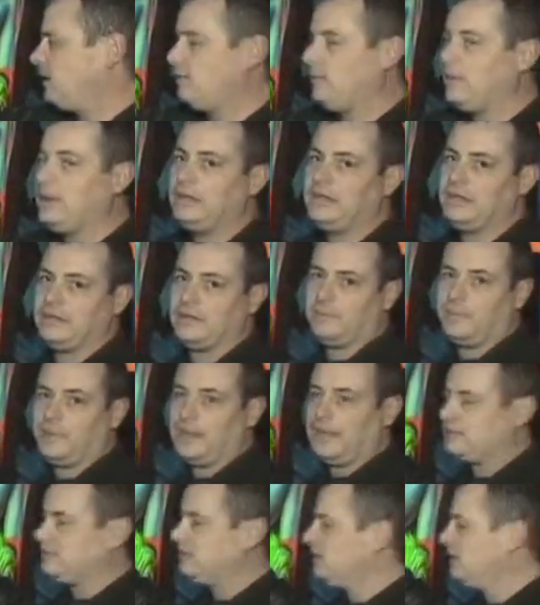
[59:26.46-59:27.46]
We did the
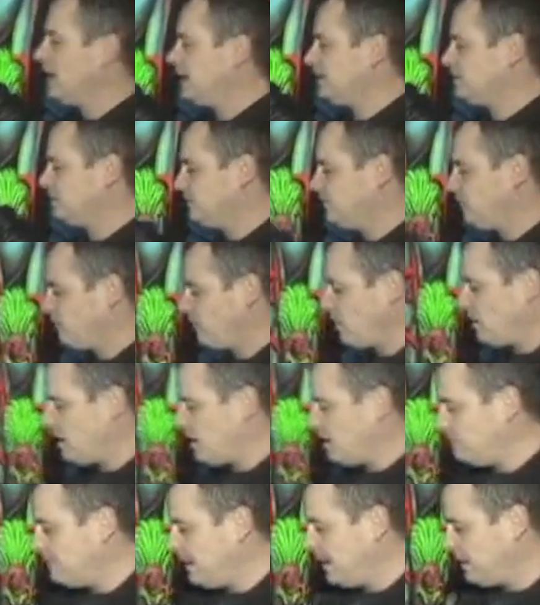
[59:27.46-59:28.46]
plexiglass in the
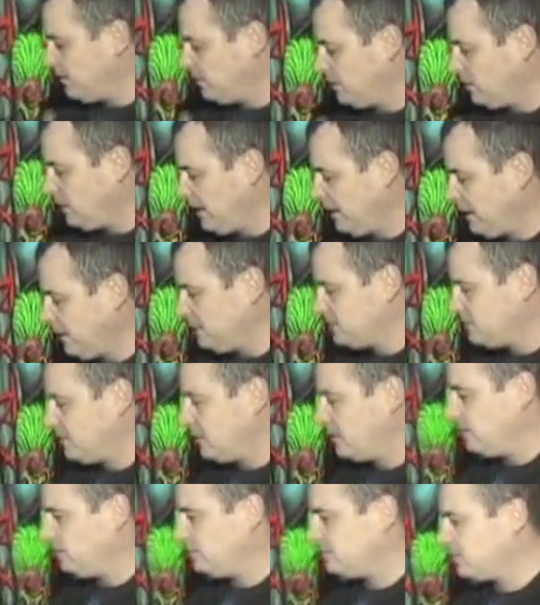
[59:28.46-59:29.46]
front, made it look like he's
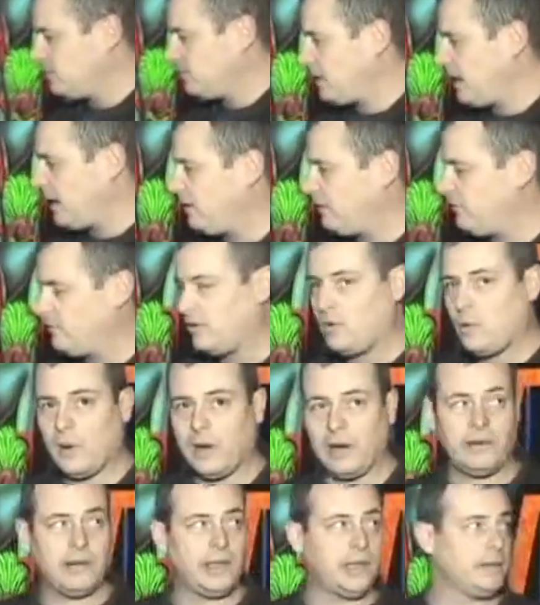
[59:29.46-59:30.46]
in some kind of
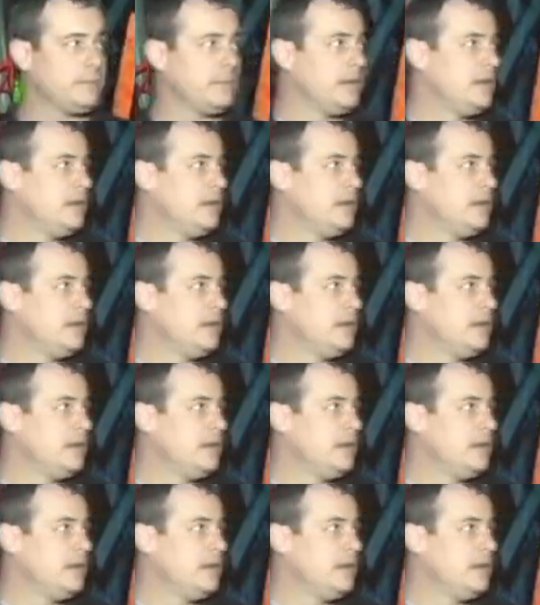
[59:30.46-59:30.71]
aquarium.